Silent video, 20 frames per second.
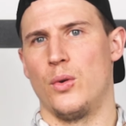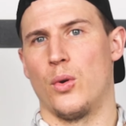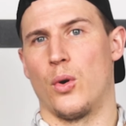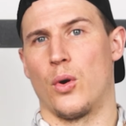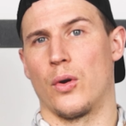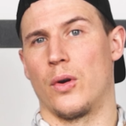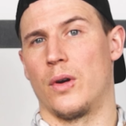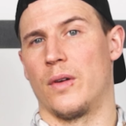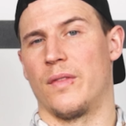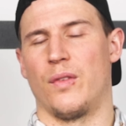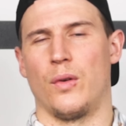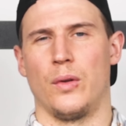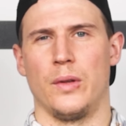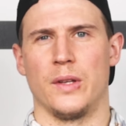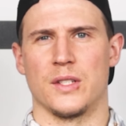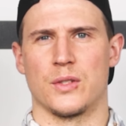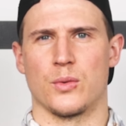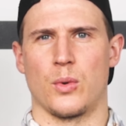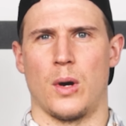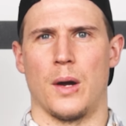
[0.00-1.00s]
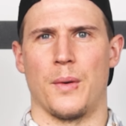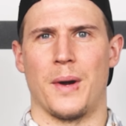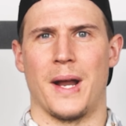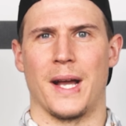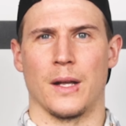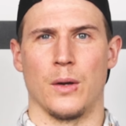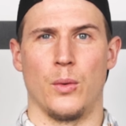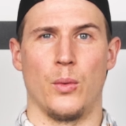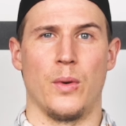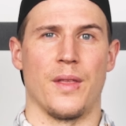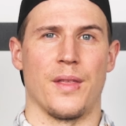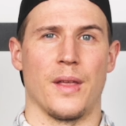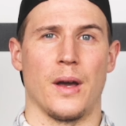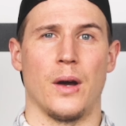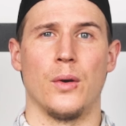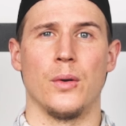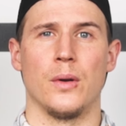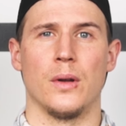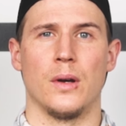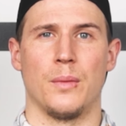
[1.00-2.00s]
you order a folding squat rack
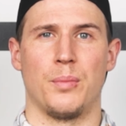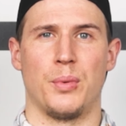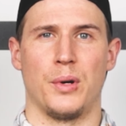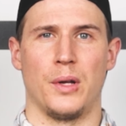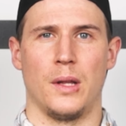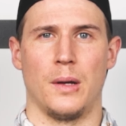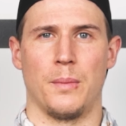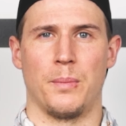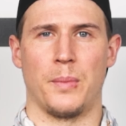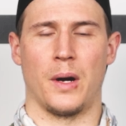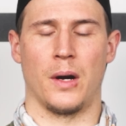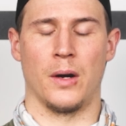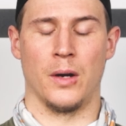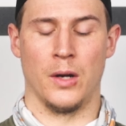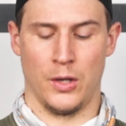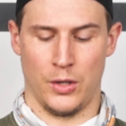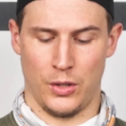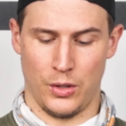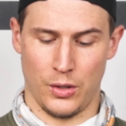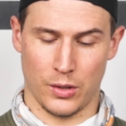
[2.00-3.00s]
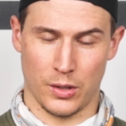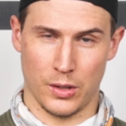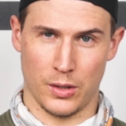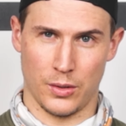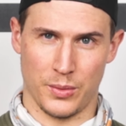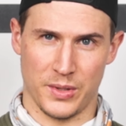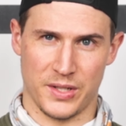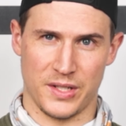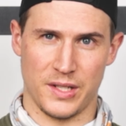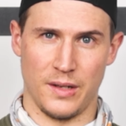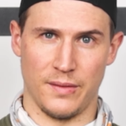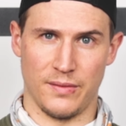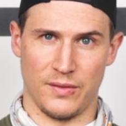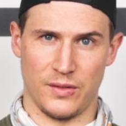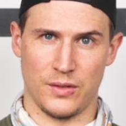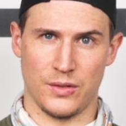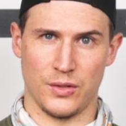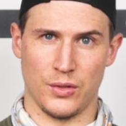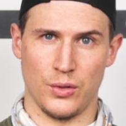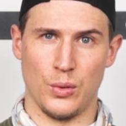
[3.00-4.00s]
without a pull-up bar, you're going to
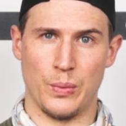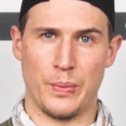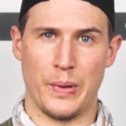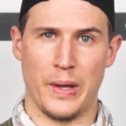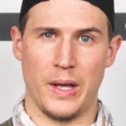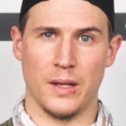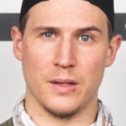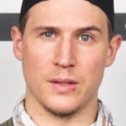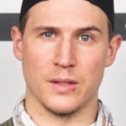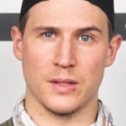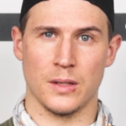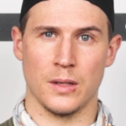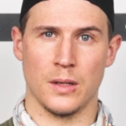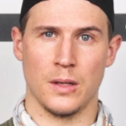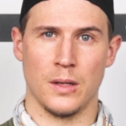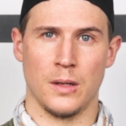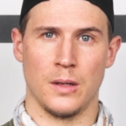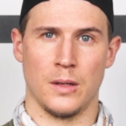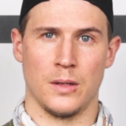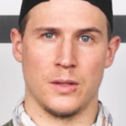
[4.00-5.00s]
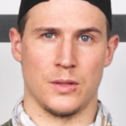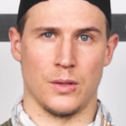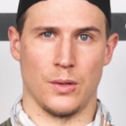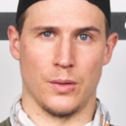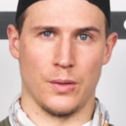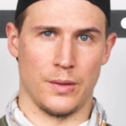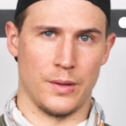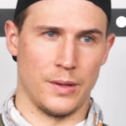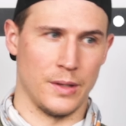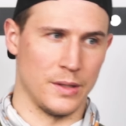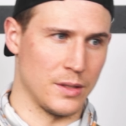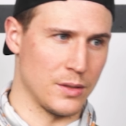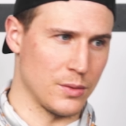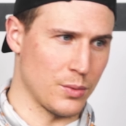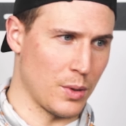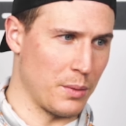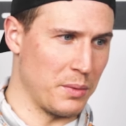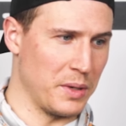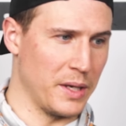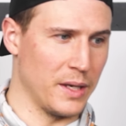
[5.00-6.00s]
receive 2 pins. So this is
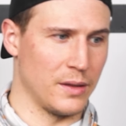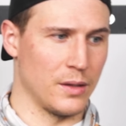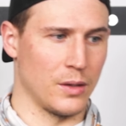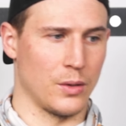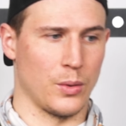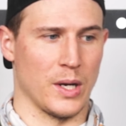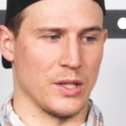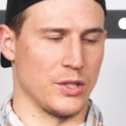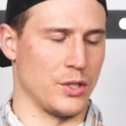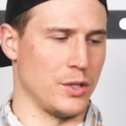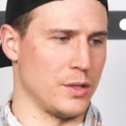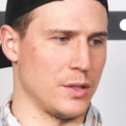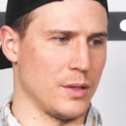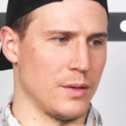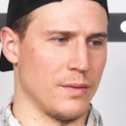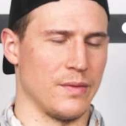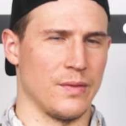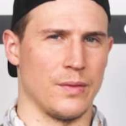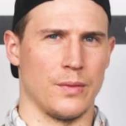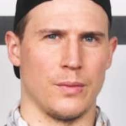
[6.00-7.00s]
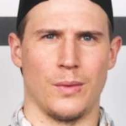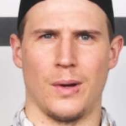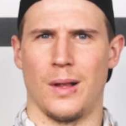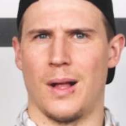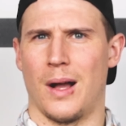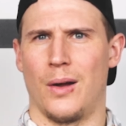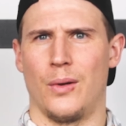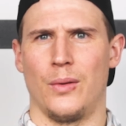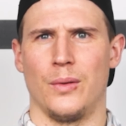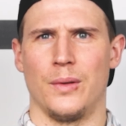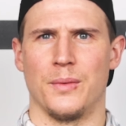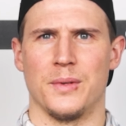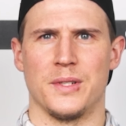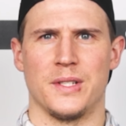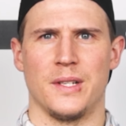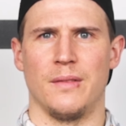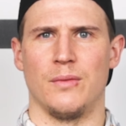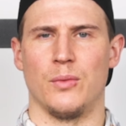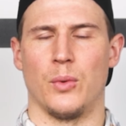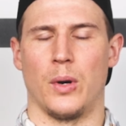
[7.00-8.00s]
where we get the questions of, well, I only
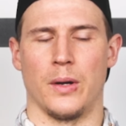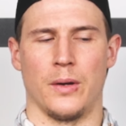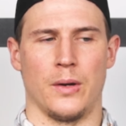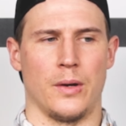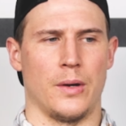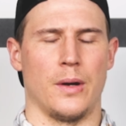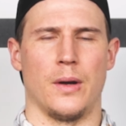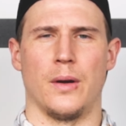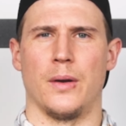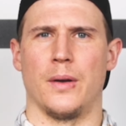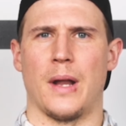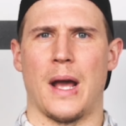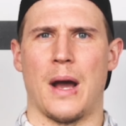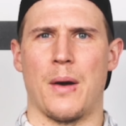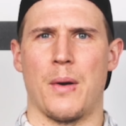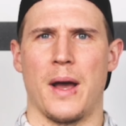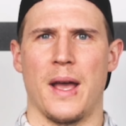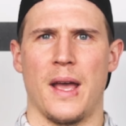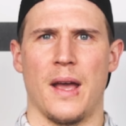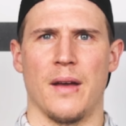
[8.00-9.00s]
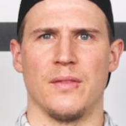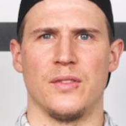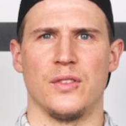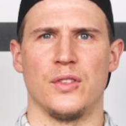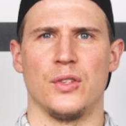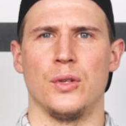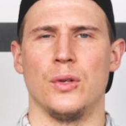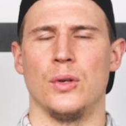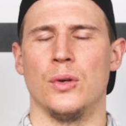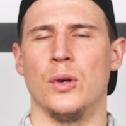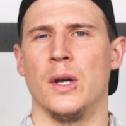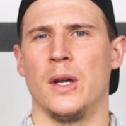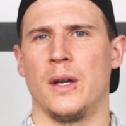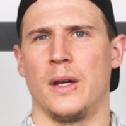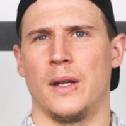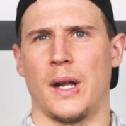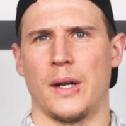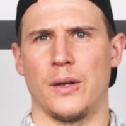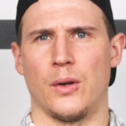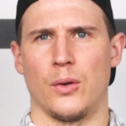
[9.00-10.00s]
received 1, or now I have 2
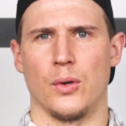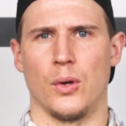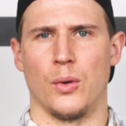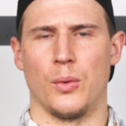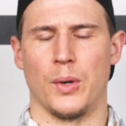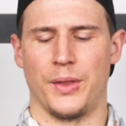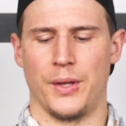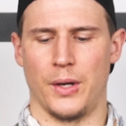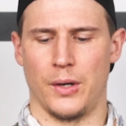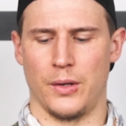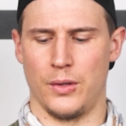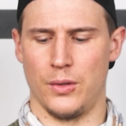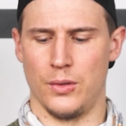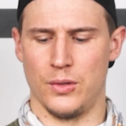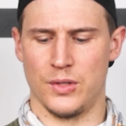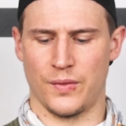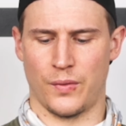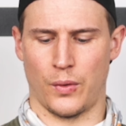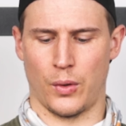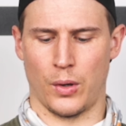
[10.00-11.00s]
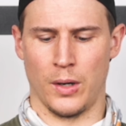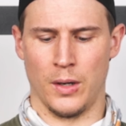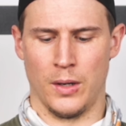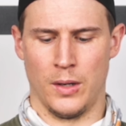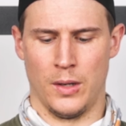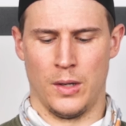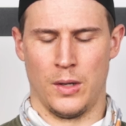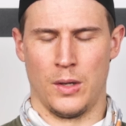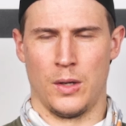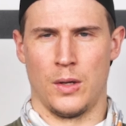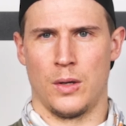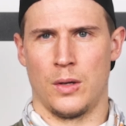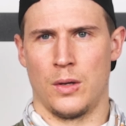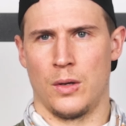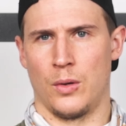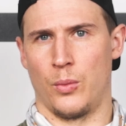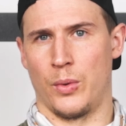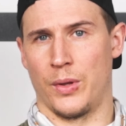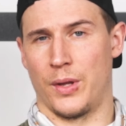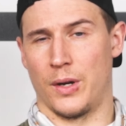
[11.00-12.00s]
and I don't know what they're used for.
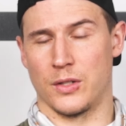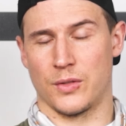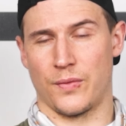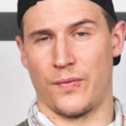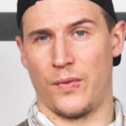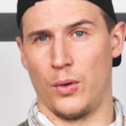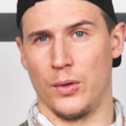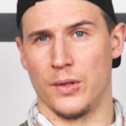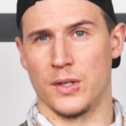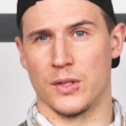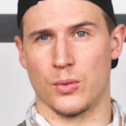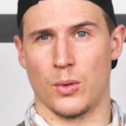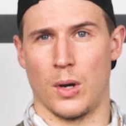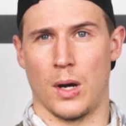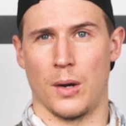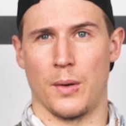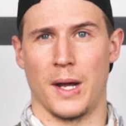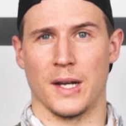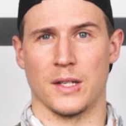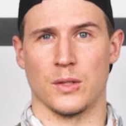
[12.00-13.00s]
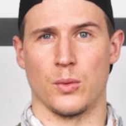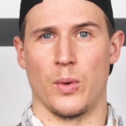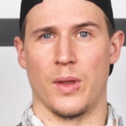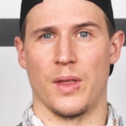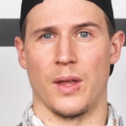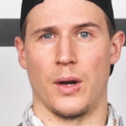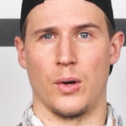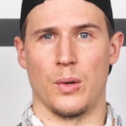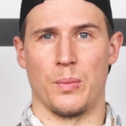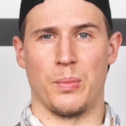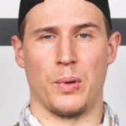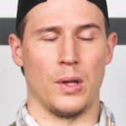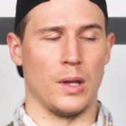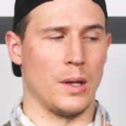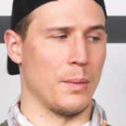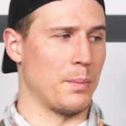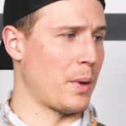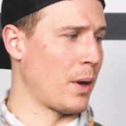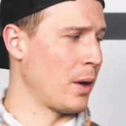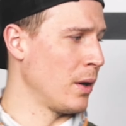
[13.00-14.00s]
With our folding squat racks without a
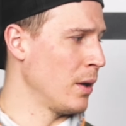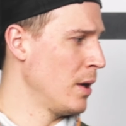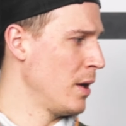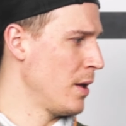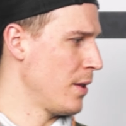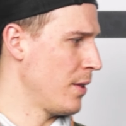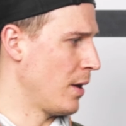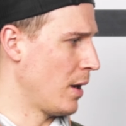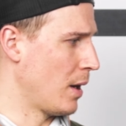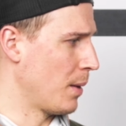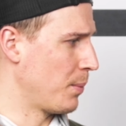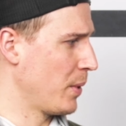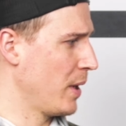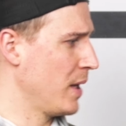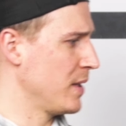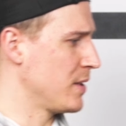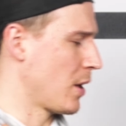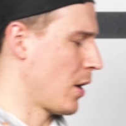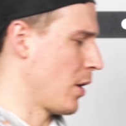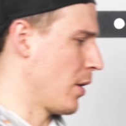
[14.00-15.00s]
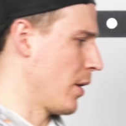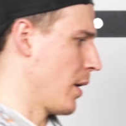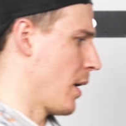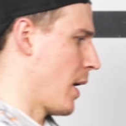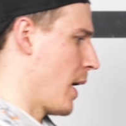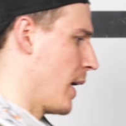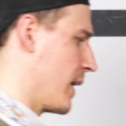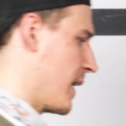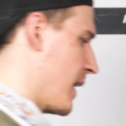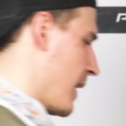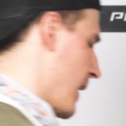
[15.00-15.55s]
pull-up bar, the uprights are not